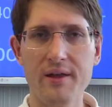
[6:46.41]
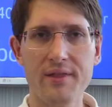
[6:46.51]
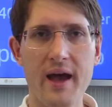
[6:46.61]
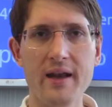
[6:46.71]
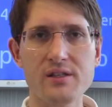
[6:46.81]

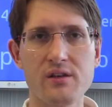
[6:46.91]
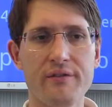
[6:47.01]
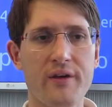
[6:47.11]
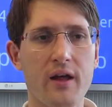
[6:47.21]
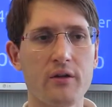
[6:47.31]
That isn't a
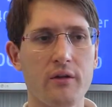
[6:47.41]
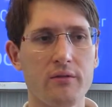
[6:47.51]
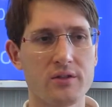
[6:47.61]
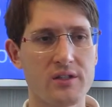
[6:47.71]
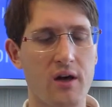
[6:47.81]
failure
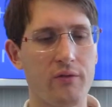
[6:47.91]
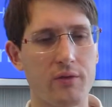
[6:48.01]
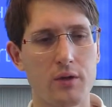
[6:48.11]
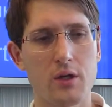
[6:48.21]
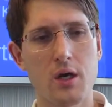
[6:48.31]
of itself.
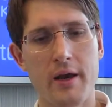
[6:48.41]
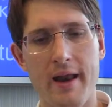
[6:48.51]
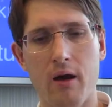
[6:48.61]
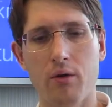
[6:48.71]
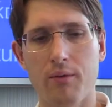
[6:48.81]

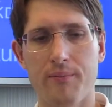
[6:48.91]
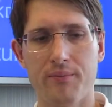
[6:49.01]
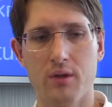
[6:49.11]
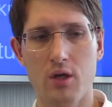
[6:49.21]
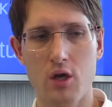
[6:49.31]
Now
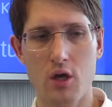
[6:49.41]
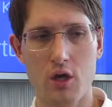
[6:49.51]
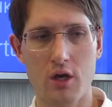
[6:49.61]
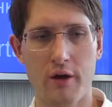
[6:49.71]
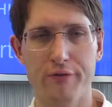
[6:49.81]

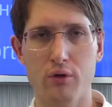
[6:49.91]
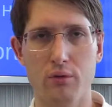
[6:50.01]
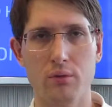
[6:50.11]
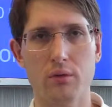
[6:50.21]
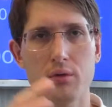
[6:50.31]
if you
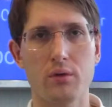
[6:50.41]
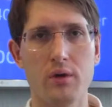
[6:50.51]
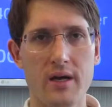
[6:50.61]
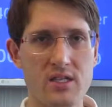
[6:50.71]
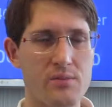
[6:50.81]

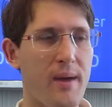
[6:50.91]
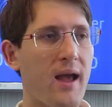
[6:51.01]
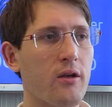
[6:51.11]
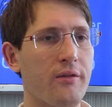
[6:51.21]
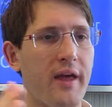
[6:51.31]

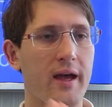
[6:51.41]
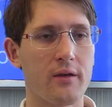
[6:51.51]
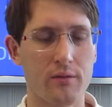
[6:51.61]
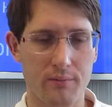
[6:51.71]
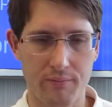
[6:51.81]
expand on that,
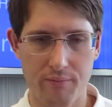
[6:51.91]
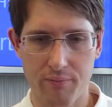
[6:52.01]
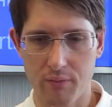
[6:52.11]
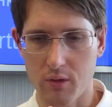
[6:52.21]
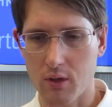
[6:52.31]

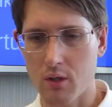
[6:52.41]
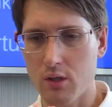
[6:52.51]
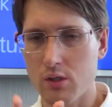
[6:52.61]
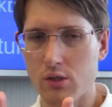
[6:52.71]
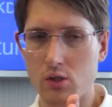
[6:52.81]

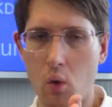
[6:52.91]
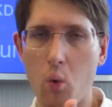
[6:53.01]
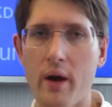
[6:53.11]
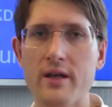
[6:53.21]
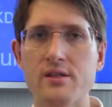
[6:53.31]
so
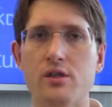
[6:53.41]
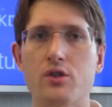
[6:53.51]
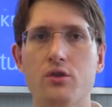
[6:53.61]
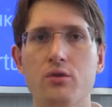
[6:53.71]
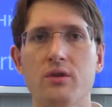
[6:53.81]
what is a
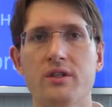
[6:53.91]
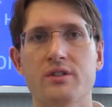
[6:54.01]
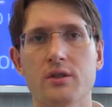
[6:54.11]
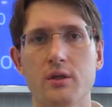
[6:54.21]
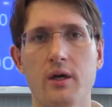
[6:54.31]
to-do
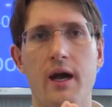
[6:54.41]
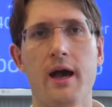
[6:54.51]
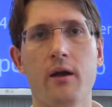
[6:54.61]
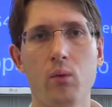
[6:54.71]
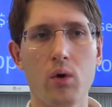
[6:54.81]
list
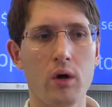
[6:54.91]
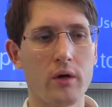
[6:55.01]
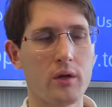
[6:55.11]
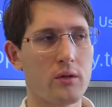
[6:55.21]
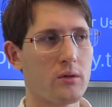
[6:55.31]
at
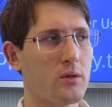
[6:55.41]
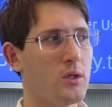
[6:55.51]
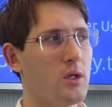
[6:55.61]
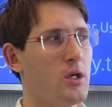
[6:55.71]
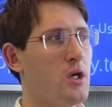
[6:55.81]
work?
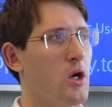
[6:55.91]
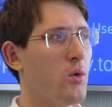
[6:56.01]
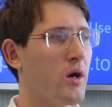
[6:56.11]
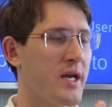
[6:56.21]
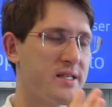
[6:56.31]

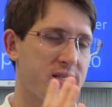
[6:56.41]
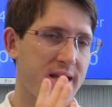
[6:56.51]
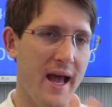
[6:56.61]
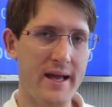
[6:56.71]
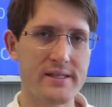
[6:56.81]
Well, it's a
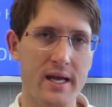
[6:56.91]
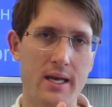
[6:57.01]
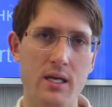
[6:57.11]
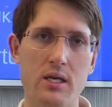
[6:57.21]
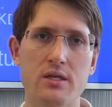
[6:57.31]
task
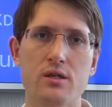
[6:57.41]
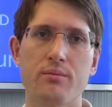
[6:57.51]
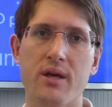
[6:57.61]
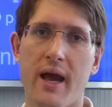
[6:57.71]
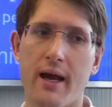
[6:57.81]
that needs to
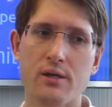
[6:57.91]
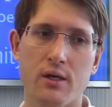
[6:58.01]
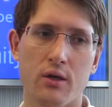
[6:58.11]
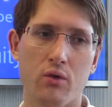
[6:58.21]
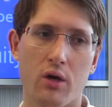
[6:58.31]
be
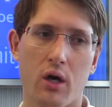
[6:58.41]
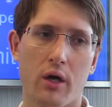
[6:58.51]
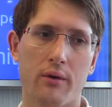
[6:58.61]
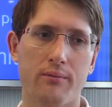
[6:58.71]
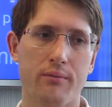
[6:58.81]
executed
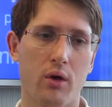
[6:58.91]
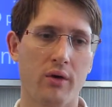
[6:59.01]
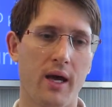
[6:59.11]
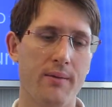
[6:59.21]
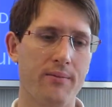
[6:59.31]
on,
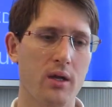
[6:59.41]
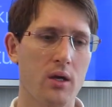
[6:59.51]
okay?